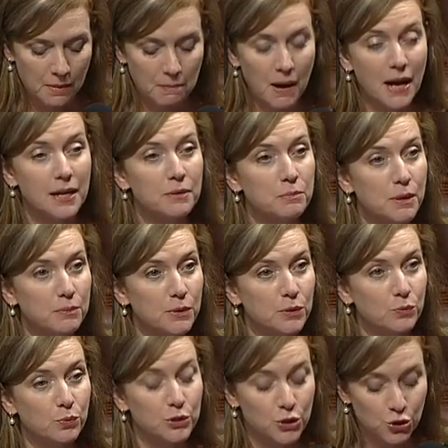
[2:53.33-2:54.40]
My
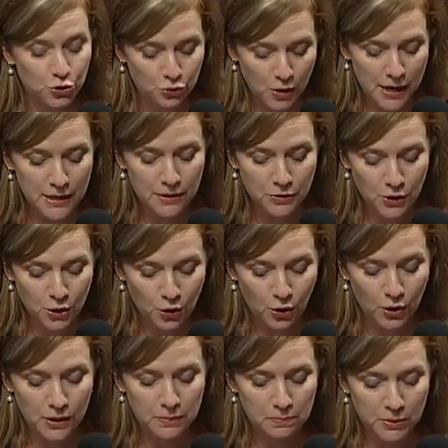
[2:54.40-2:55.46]
amendment would strike the
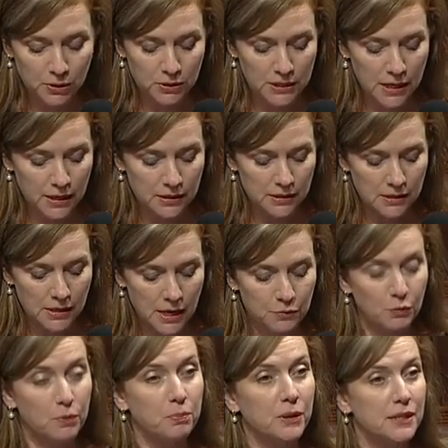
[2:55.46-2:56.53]
current bill text
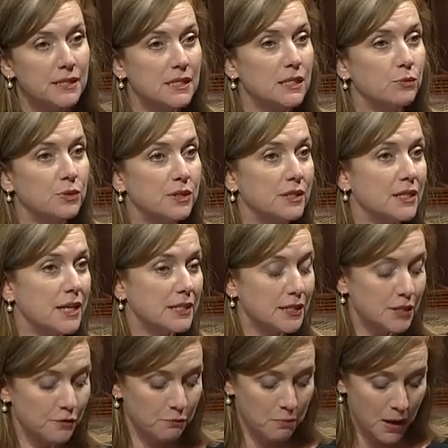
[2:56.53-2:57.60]
and replace it with the
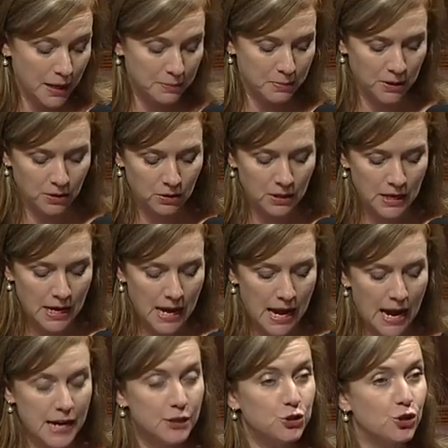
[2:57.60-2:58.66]
text of my bill,
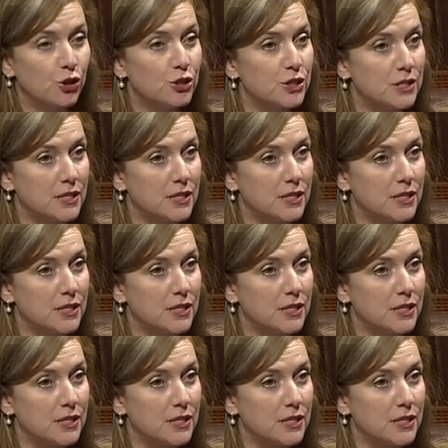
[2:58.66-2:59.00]
H.R.